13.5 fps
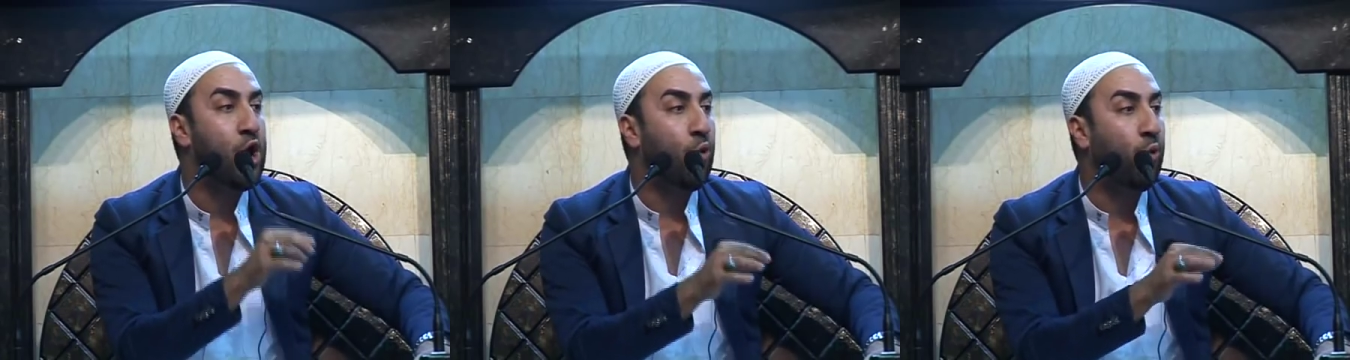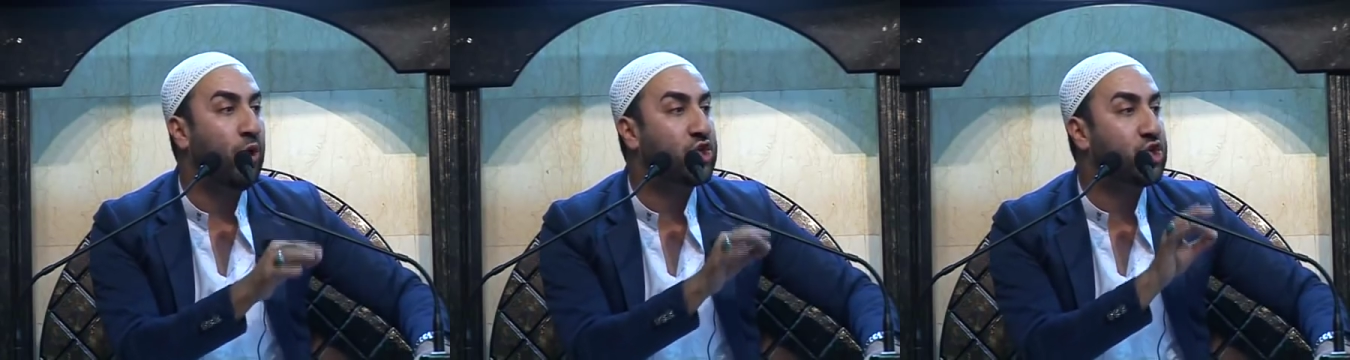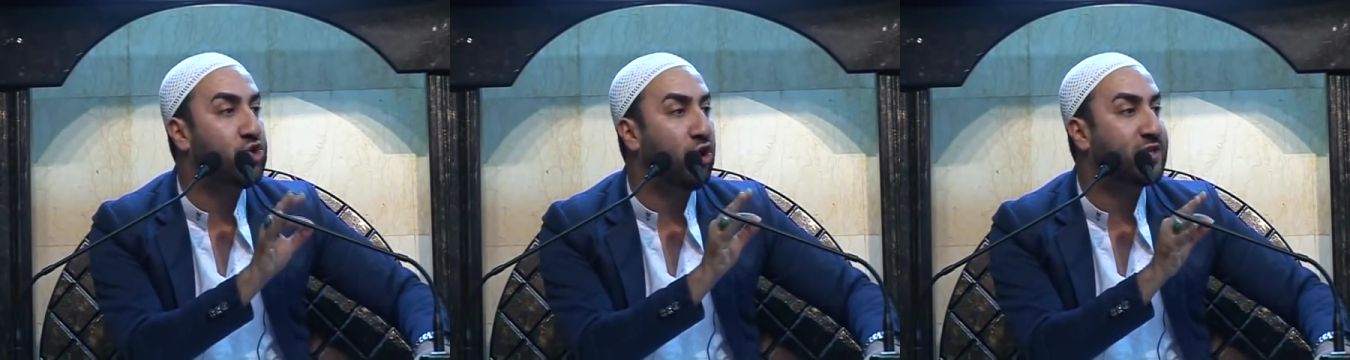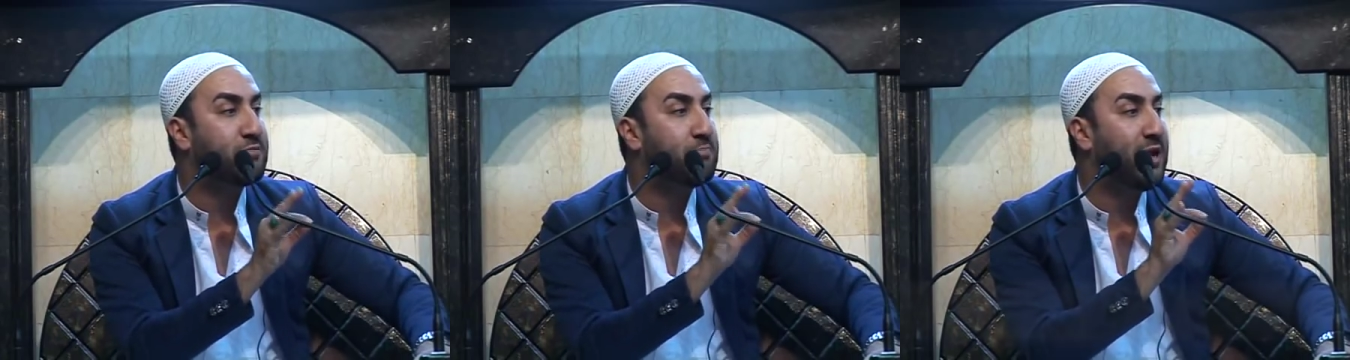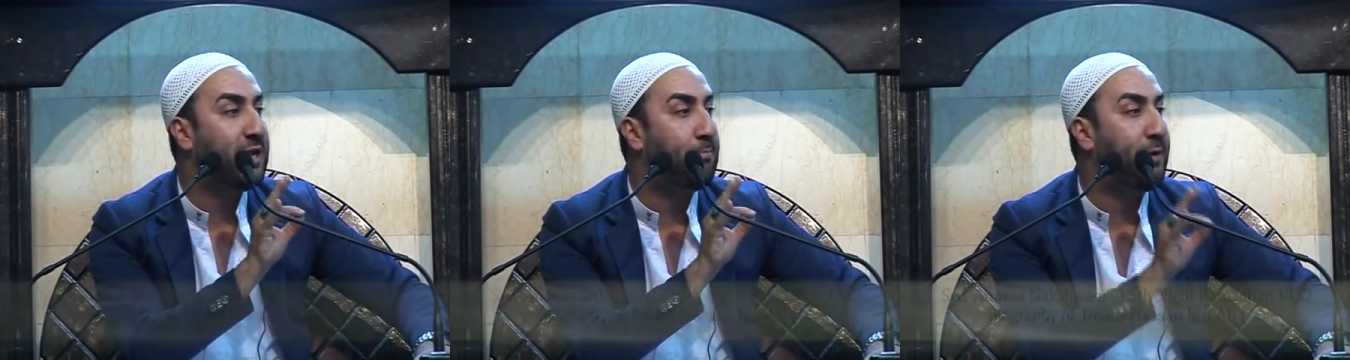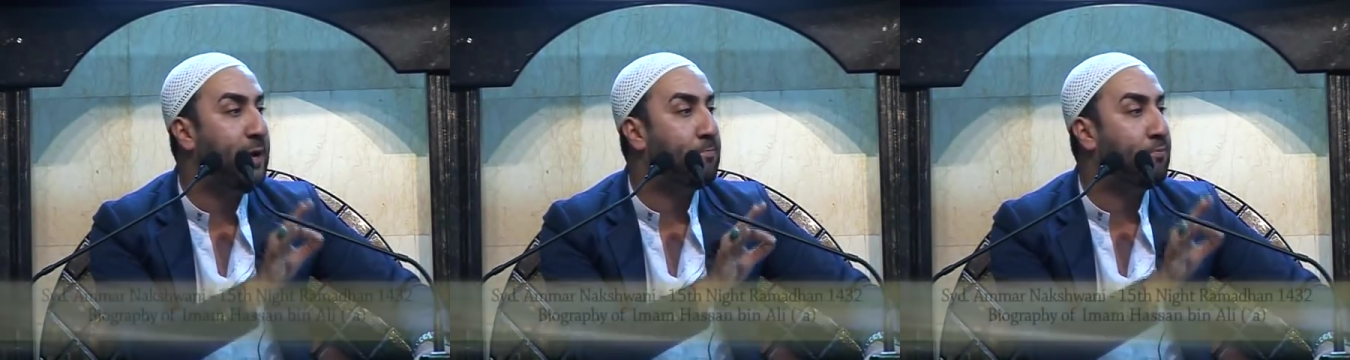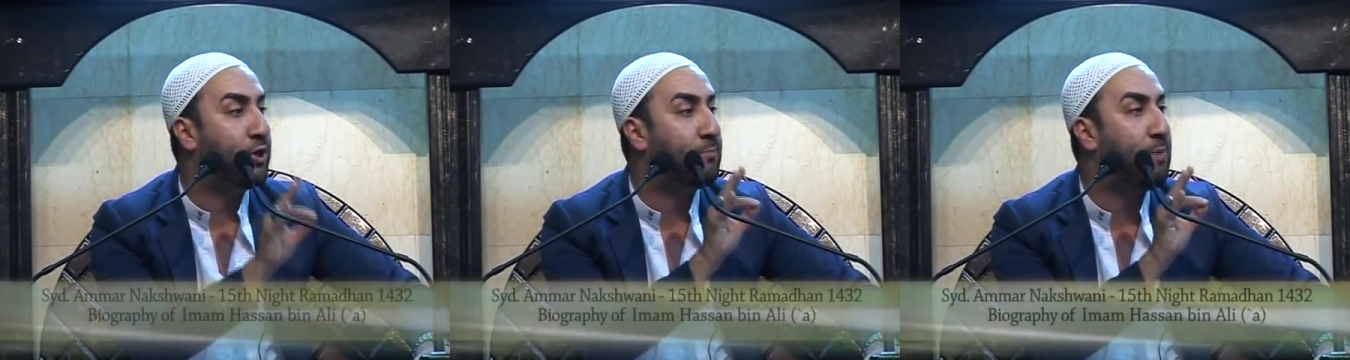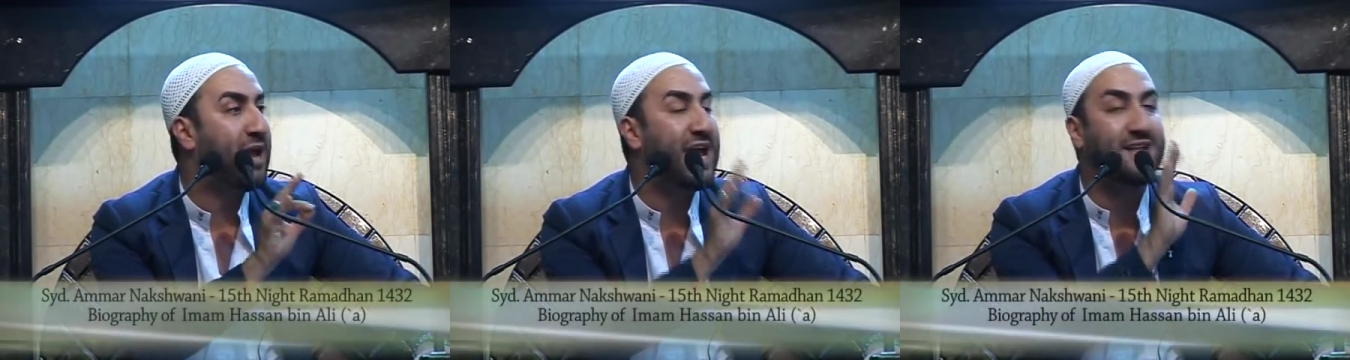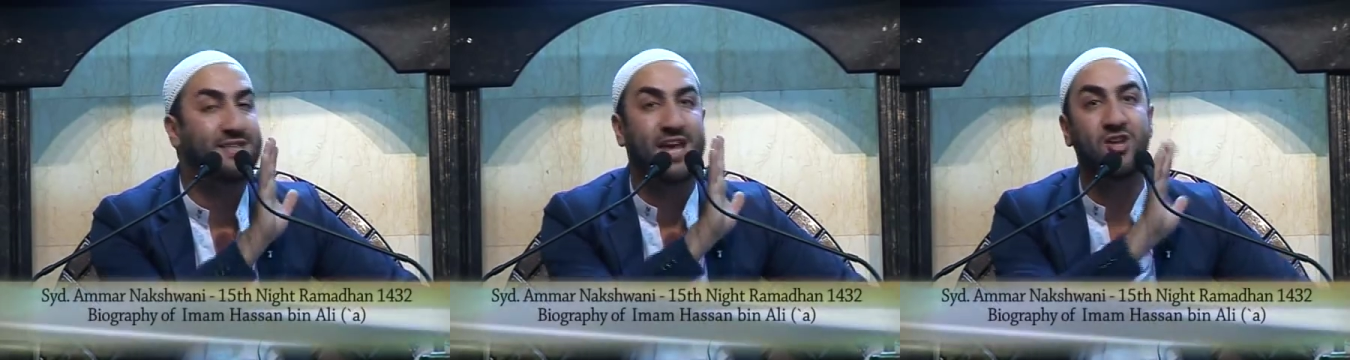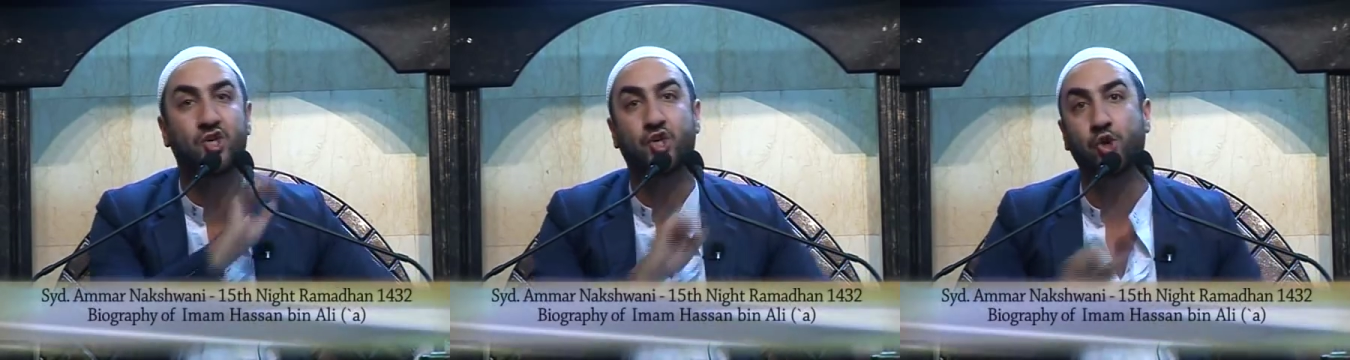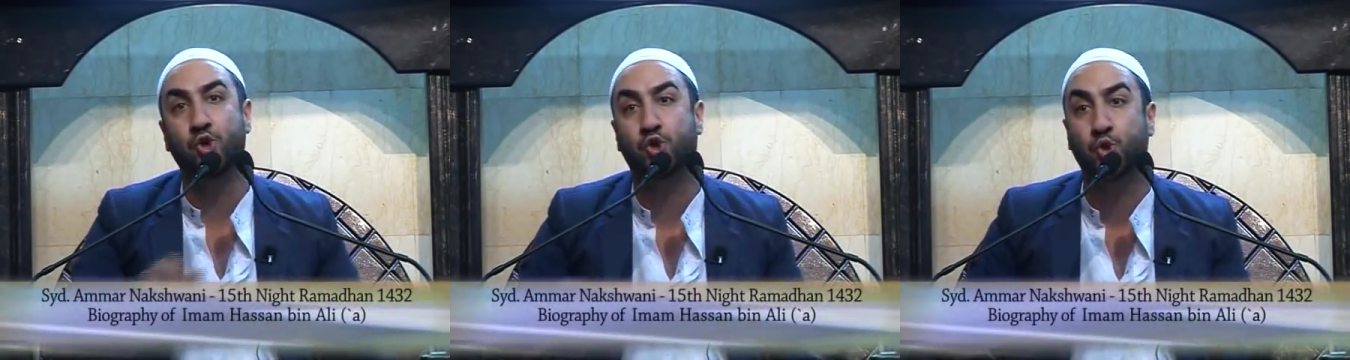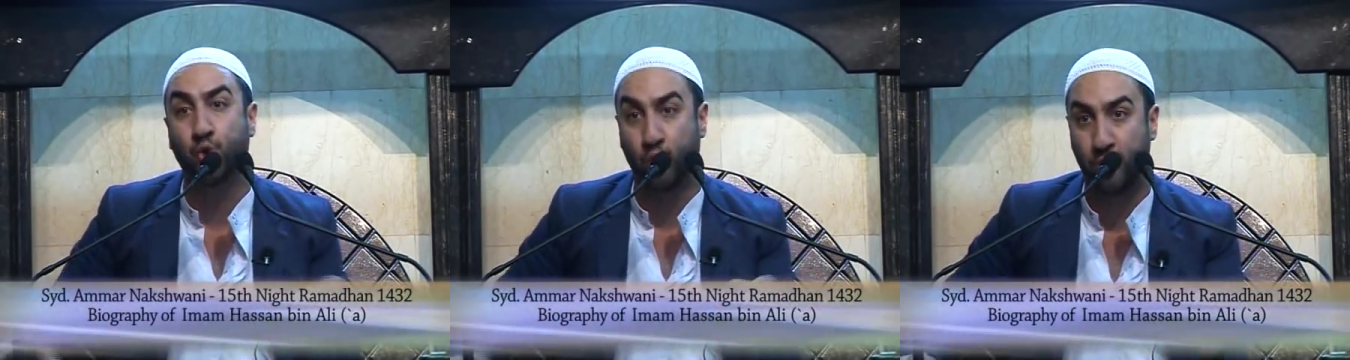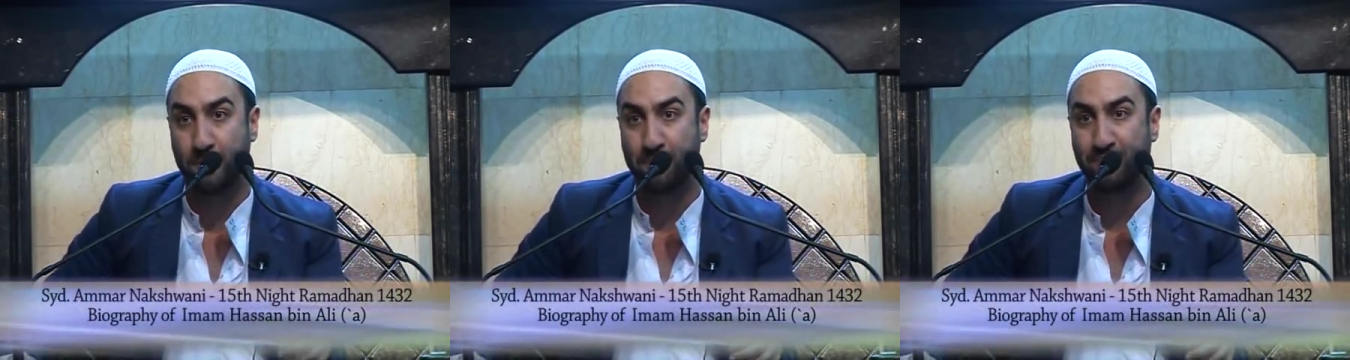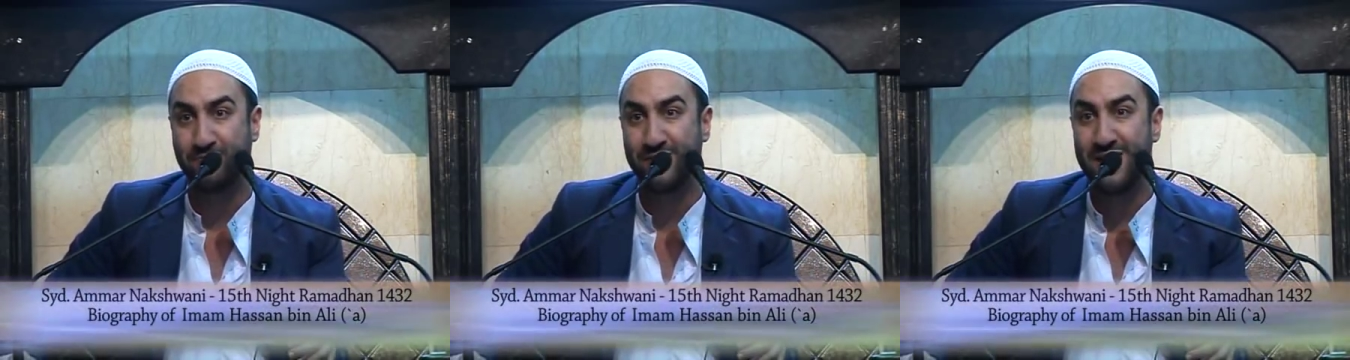which not many people pay attention to.